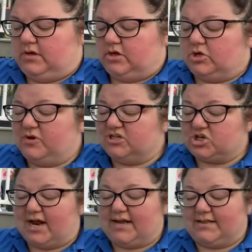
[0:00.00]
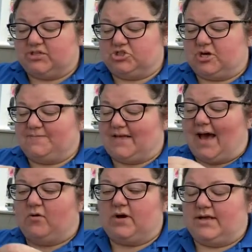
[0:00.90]
You wanna try to get the strips
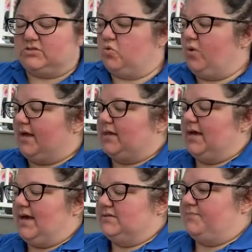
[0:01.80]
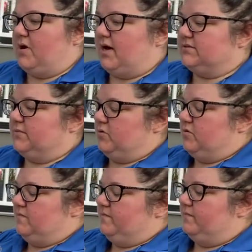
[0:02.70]
out as quickly as
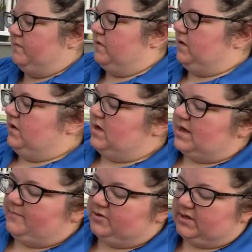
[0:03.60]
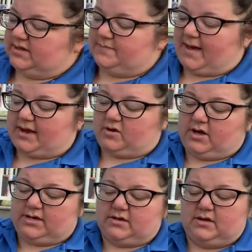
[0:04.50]
possible and put the lid back
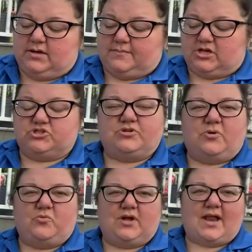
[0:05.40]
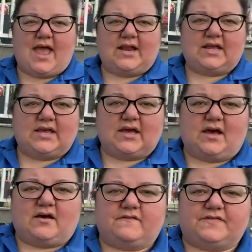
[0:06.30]
on, because you don't want any
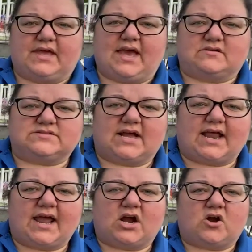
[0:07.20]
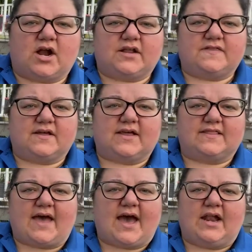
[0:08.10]
of the outside air or anything like
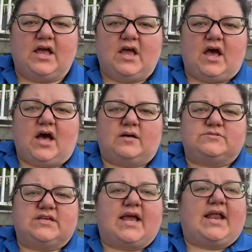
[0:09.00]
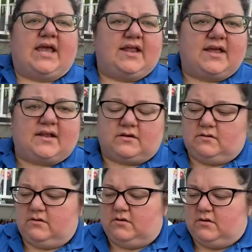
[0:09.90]
that to get in and
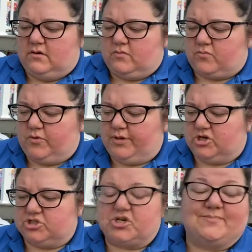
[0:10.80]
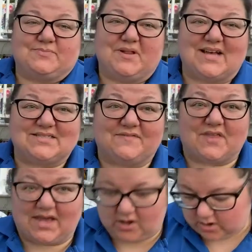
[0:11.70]
ruin your strips. Plus, if
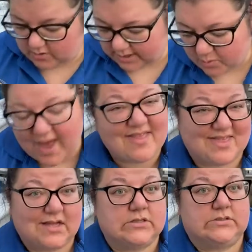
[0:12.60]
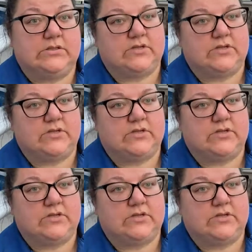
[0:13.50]
they all get wet, then you